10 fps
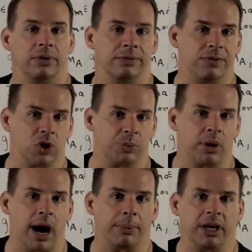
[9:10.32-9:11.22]
For the
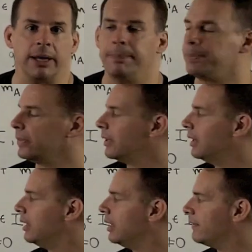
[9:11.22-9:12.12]
first property,
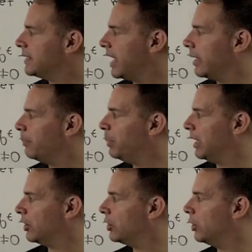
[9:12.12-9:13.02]
I
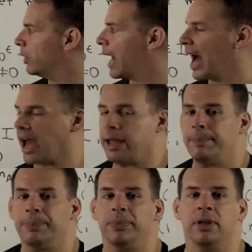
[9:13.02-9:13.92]
take P and Q and
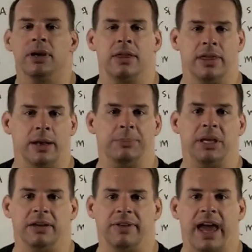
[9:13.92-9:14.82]
I,
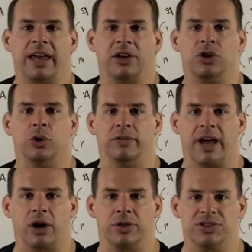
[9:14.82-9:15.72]
then P of A and
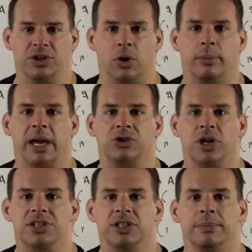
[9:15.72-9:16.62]
Q of A are the zero
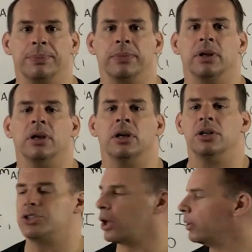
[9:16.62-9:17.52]
matrix.
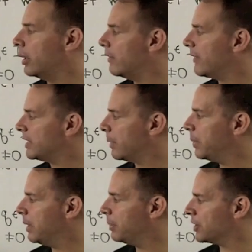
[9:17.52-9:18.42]
So if I
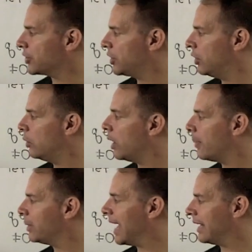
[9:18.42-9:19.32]
take P plus
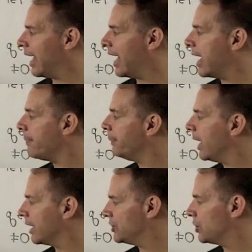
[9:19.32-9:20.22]
Q applied to A,
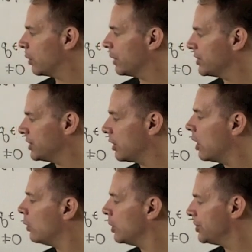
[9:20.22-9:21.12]
I get zero plus
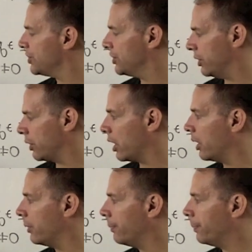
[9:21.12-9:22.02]
zero, which is
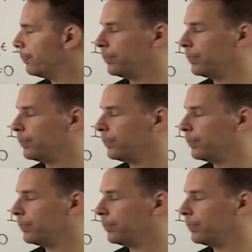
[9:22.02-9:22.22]
zero.